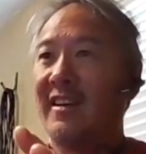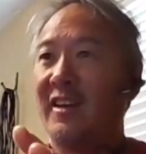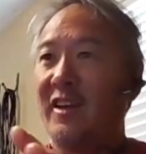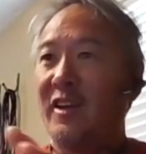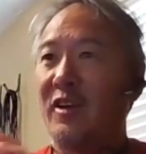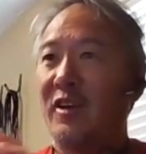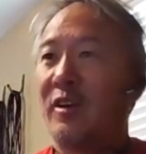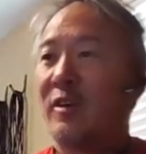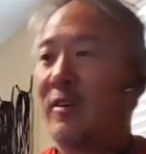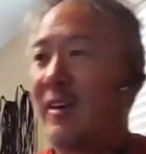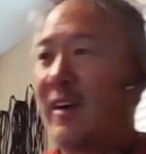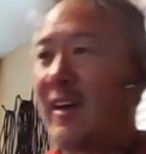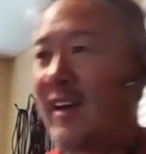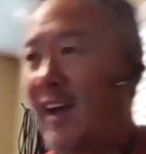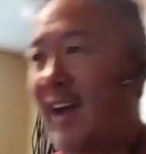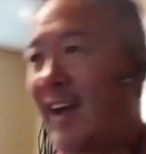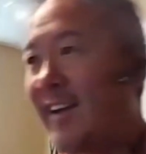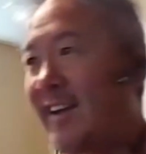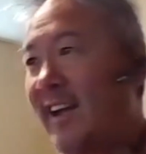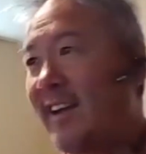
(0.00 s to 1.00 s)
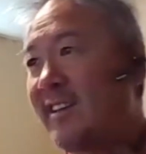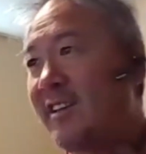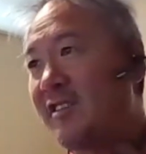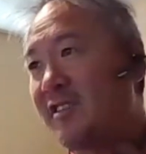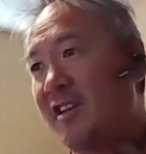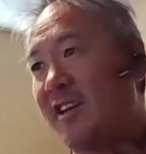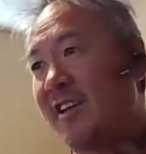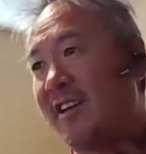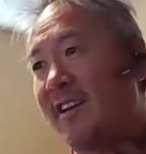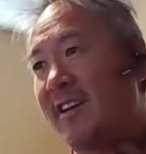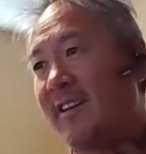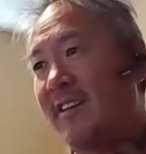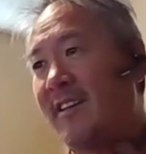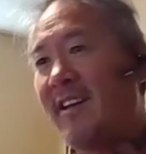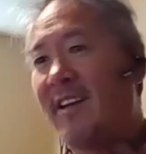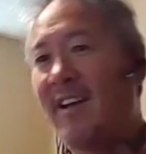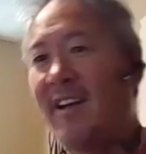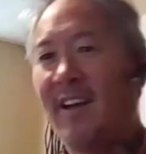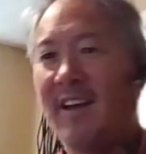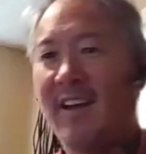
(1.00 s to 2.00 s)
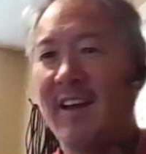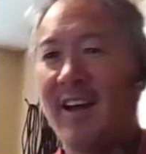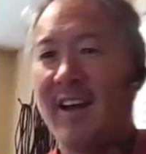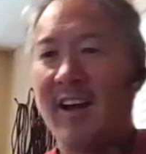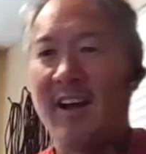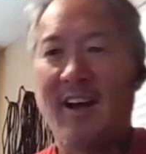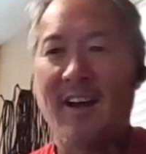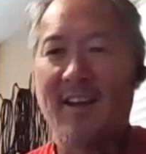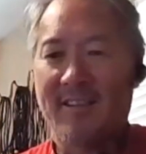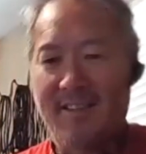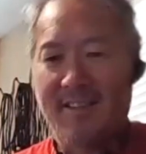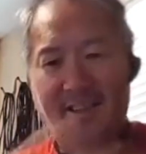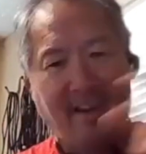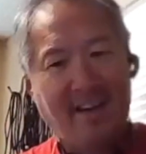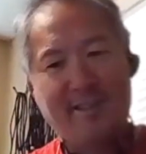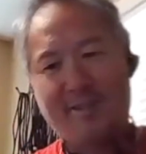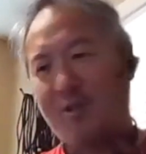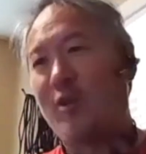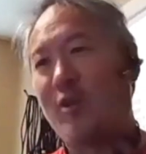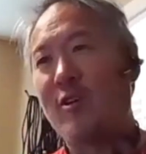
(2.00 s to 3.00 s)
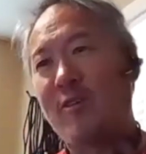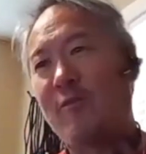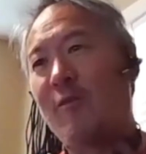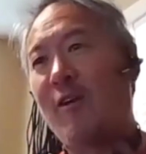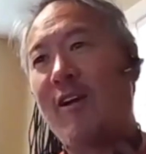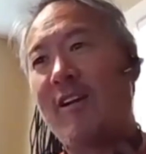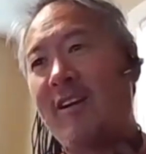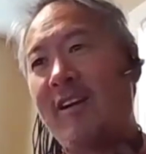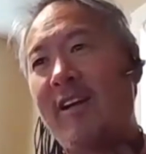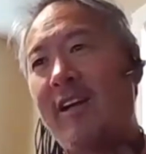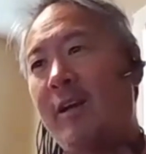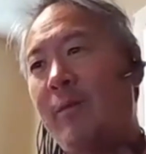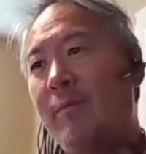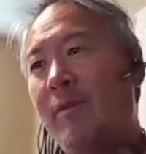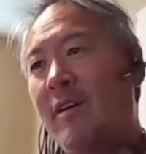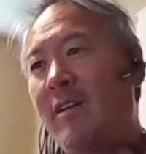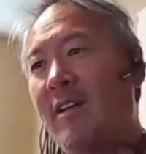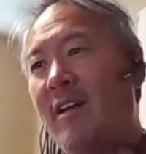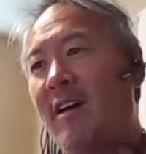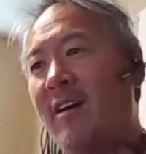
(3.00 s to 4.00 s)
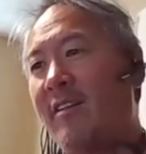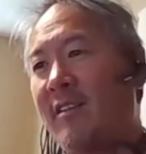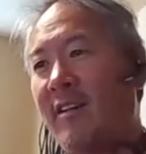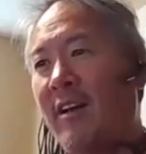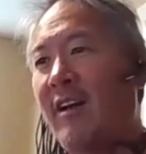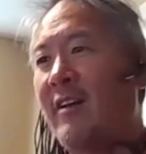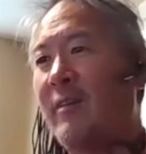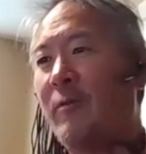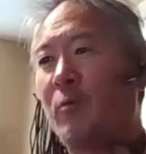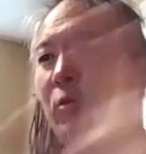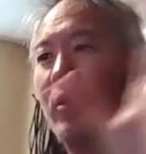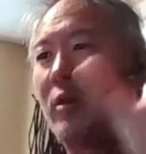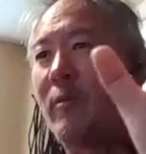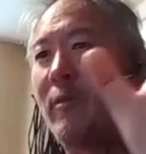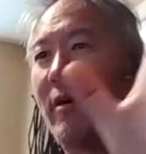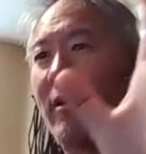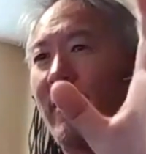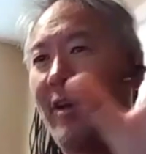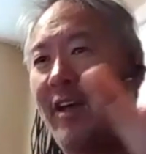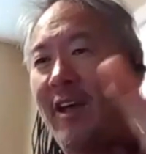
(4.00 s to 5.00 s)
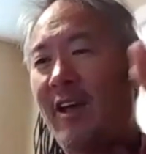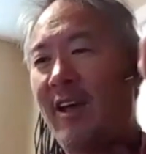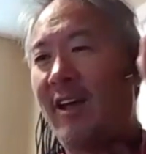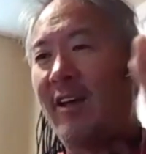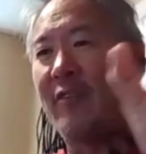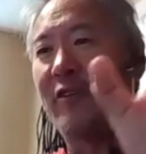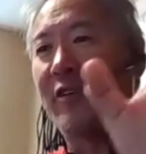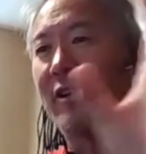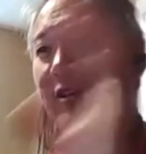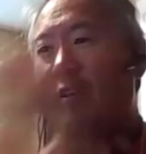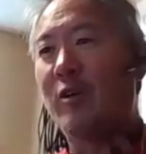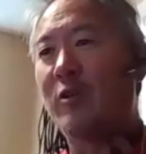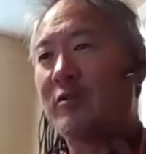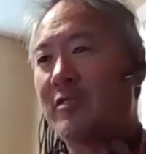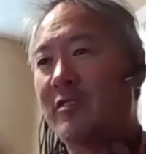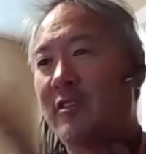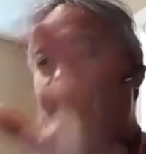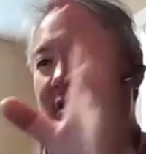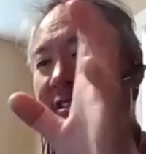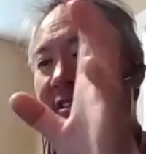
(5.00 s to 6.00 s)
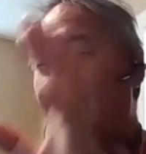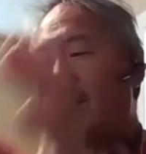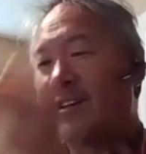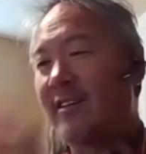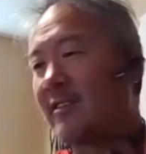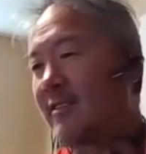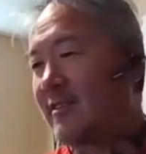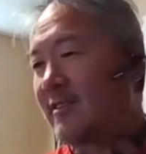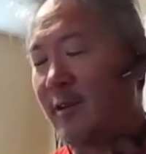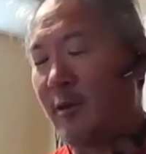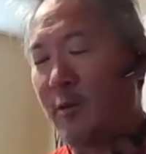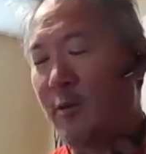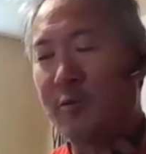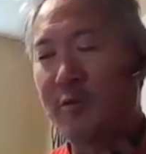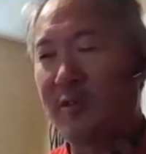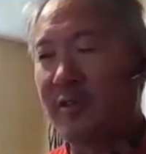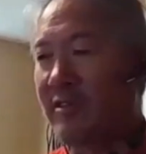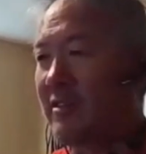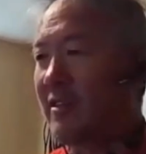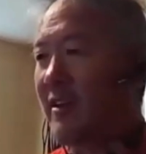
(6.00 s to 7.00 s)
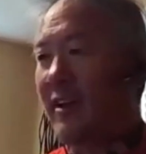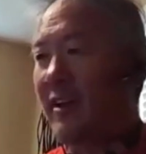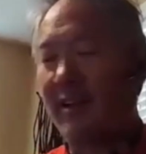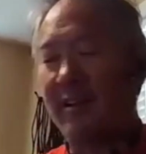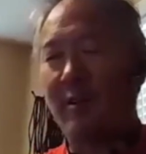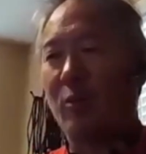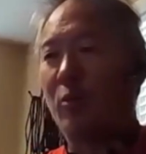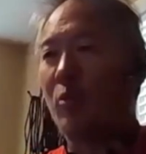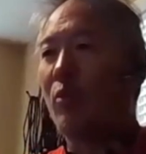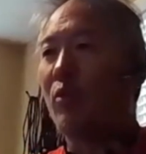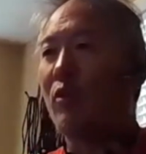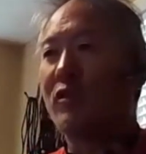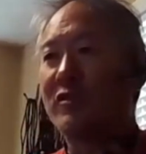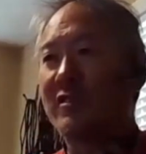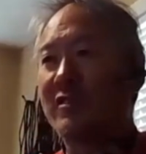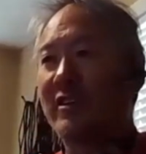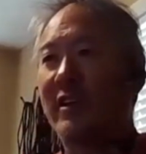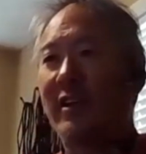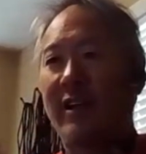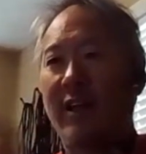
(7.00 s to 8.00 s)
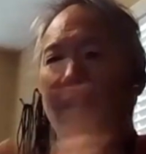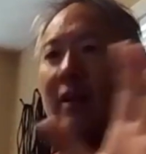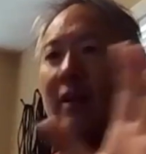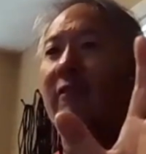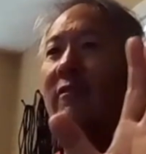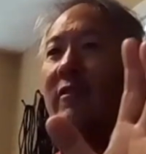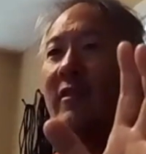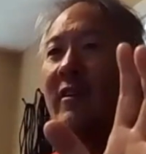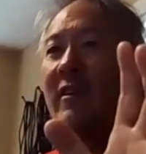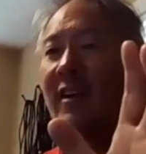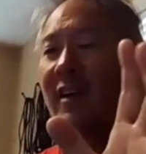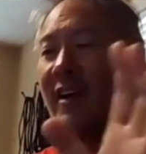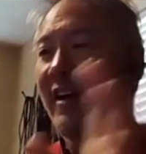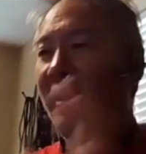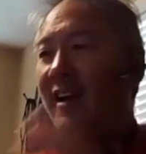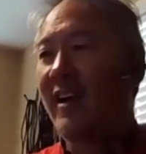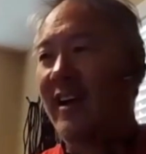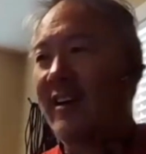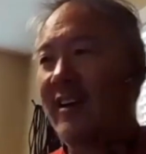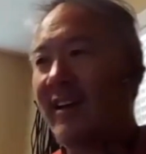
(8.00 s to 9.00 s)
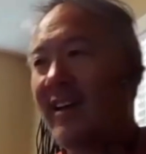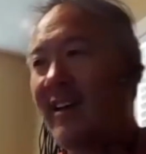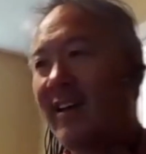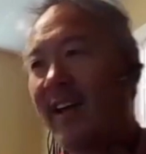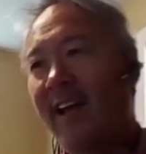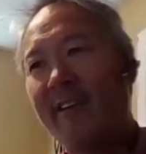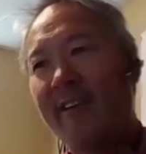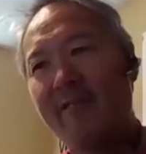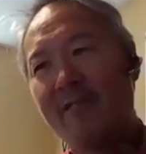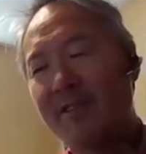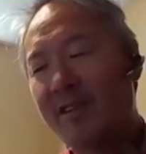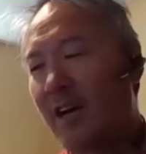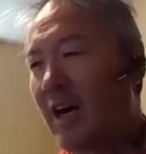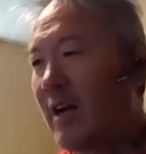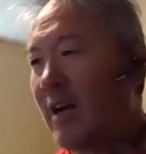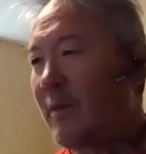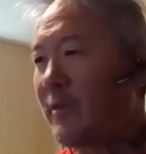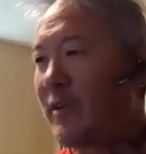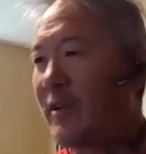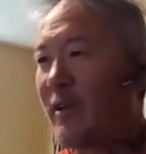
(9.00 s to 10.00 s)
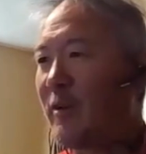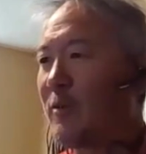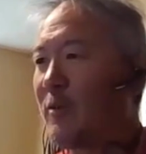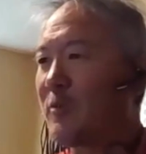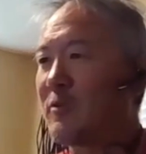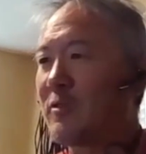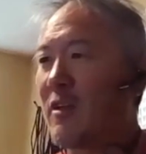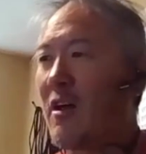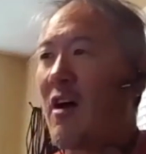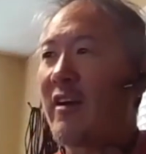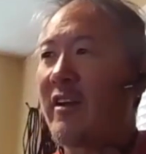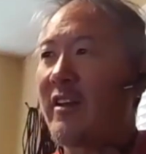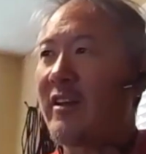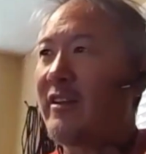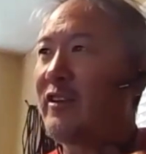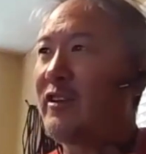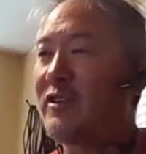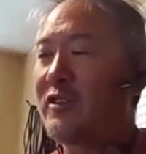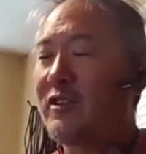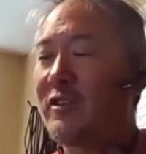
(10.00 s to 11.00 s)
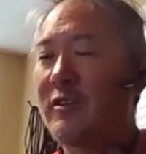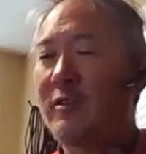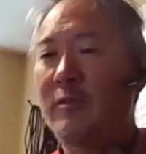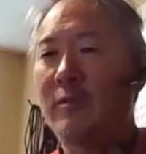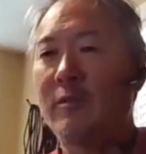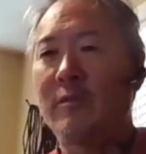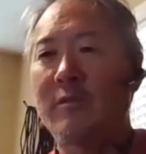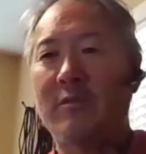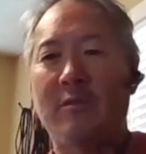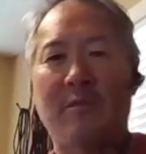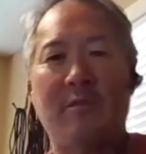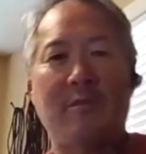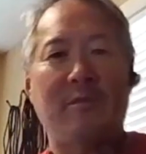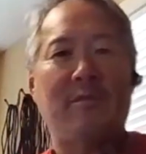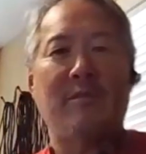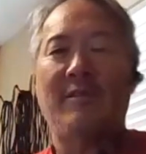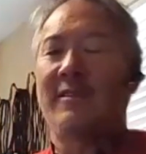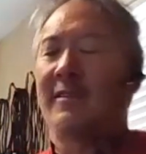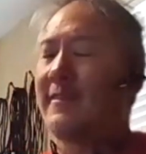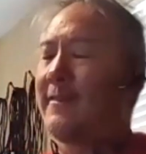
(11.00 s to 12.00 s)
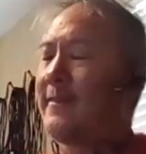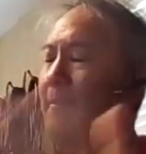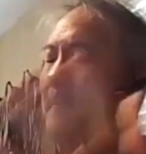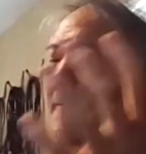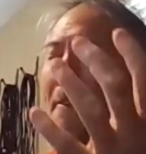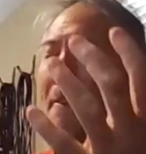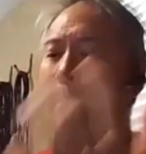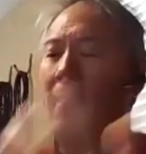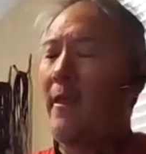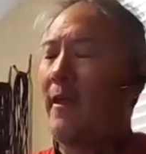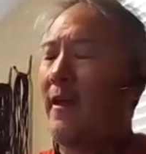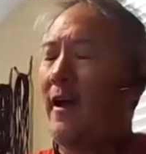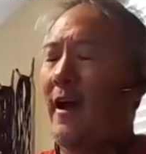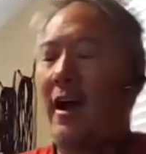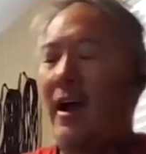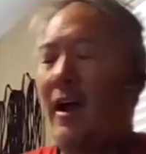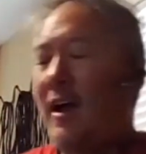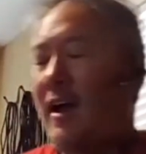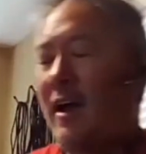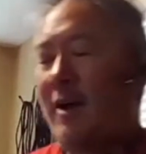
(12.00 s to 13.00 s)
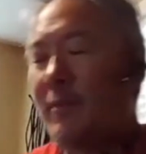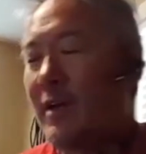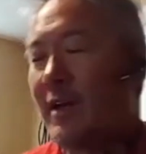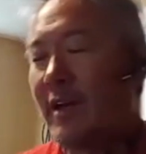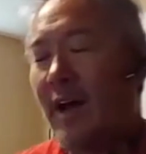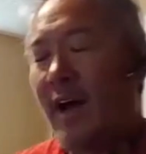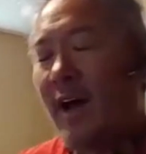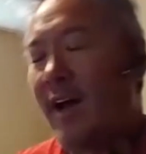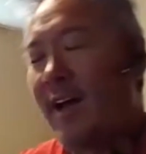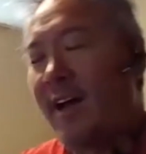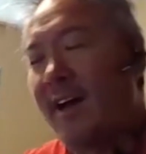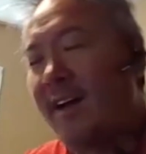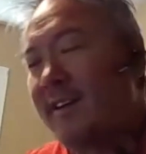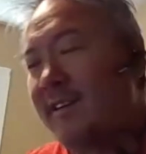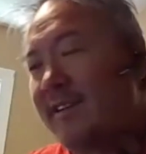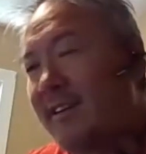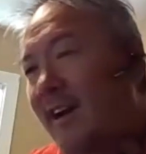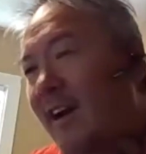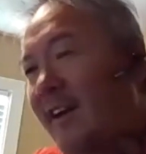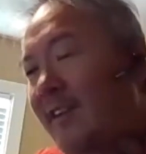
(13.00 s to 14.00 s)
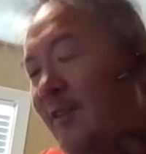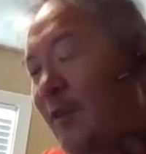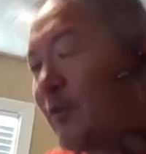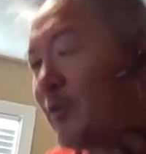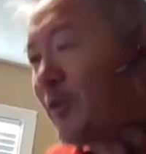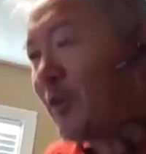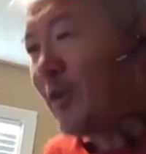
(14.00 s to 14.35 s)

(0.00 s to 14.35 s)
I get the ticket. I started writing the email out and not even worry about entering notes in the ticket. It was just like the worst thing ever. And then half the time, it was login issues, and I mean, I don't